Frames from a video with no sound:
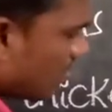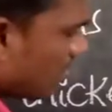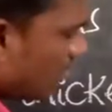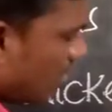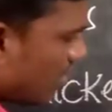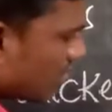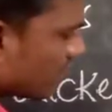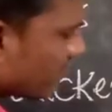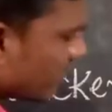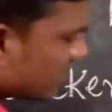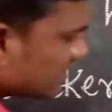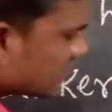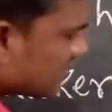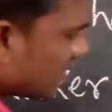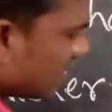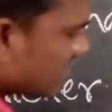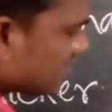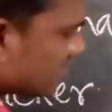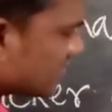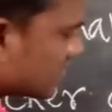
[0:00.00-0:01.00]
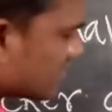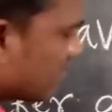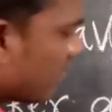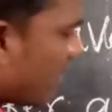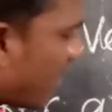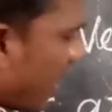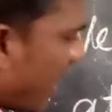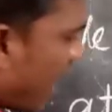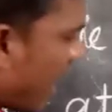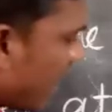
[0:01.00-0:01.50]
convex lens
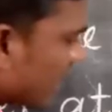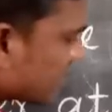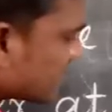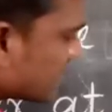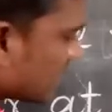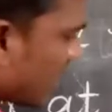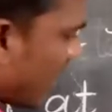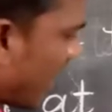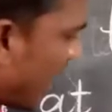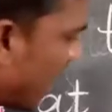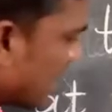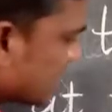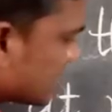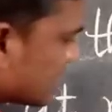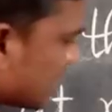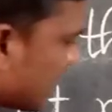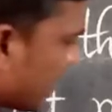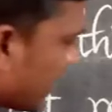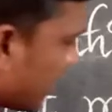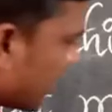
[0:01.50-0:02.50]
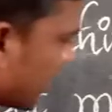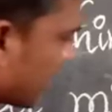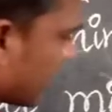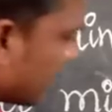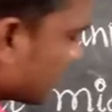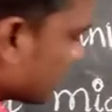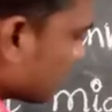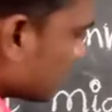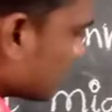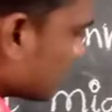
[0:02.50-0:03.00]
acts as a